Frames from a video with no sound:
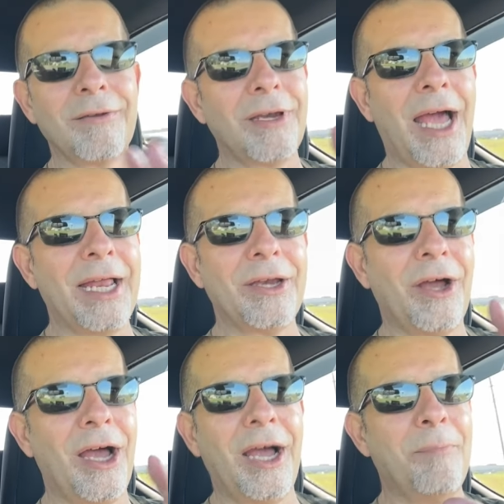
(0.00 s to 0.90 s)
not
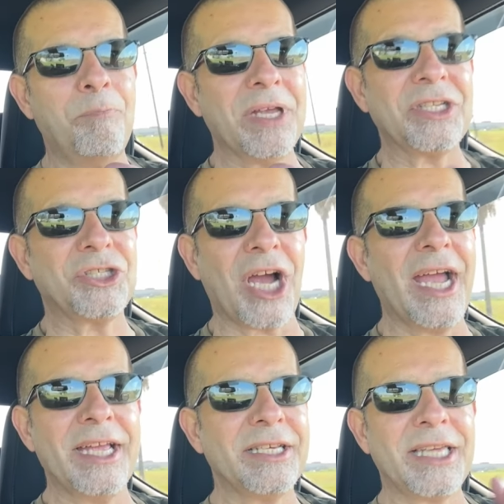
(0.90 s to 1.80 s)
uh, big
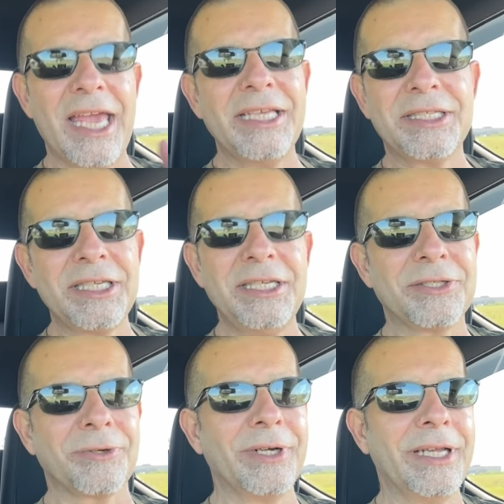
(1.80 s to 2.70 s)
giant K Cs
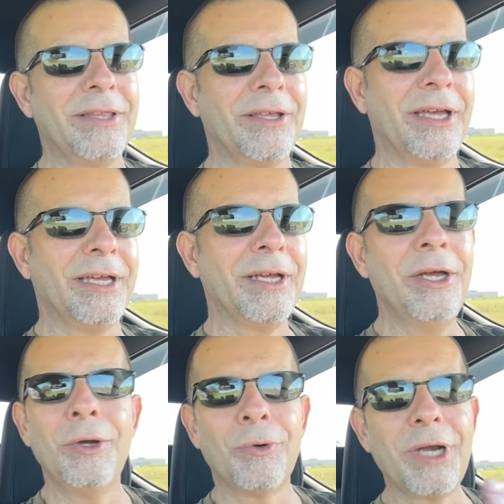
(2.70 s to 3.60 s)
or anything.
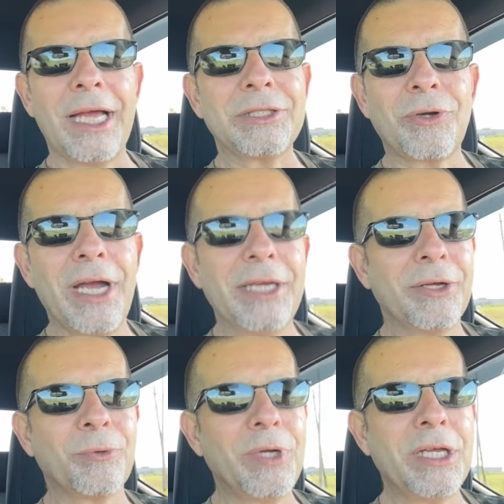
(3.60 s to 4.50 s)
We're not trying
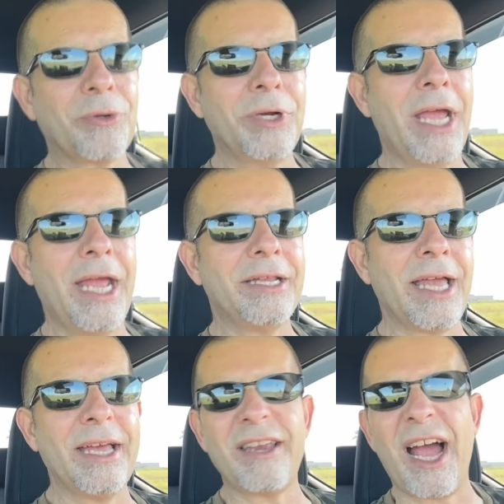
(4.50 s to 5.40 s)
to recreate
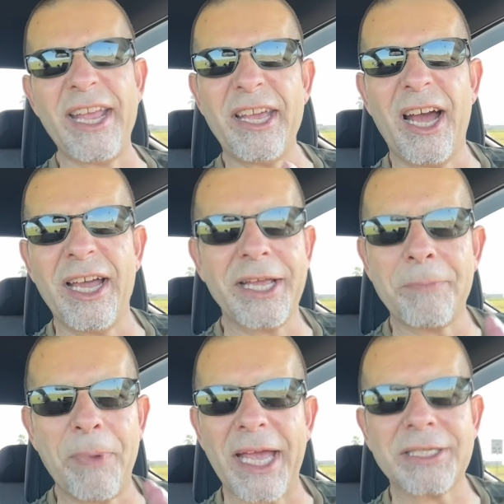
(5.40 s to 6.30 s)
that
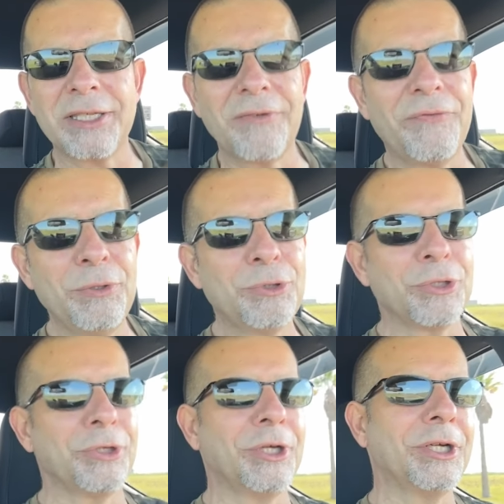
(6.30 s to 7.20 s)
iconic Back to the
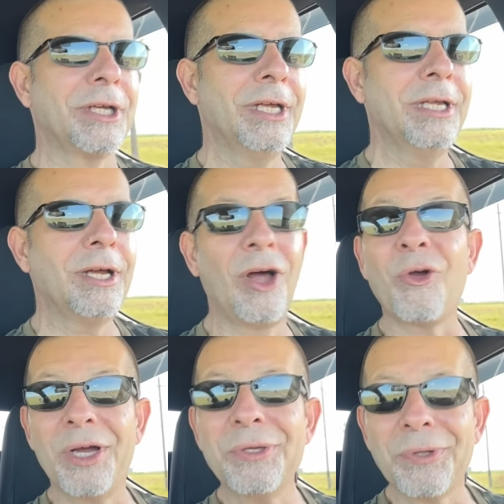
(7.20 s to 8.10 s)
Future look,
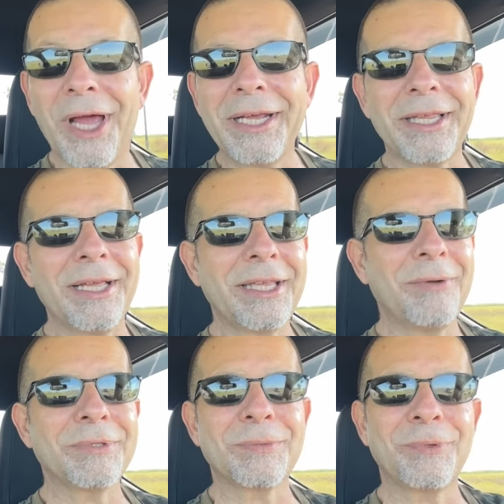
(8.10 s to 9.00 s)
although I do like that. That
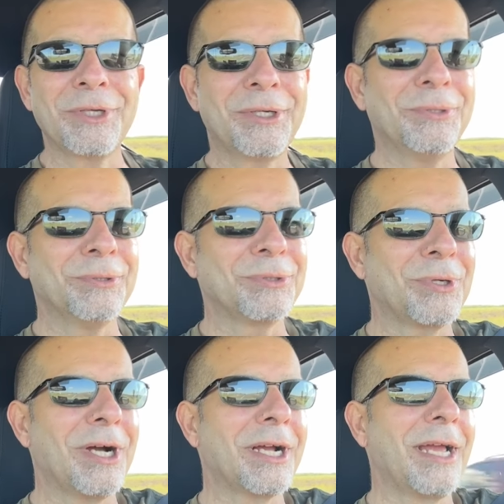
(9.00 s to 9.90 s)
was a pretty cool
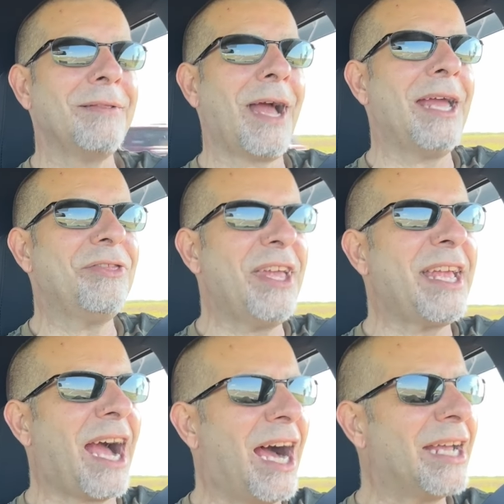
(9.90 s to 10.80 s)
truck. I, I think,
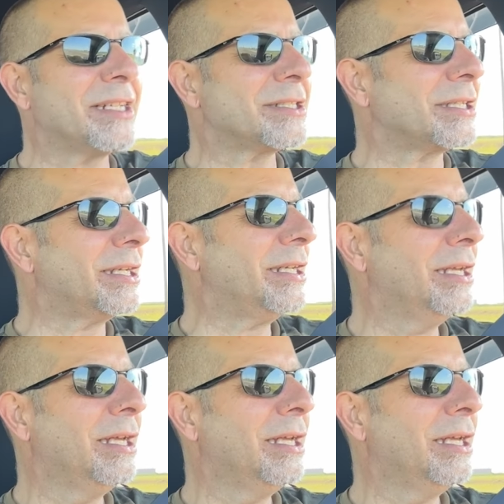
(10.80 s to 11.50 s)
honestly,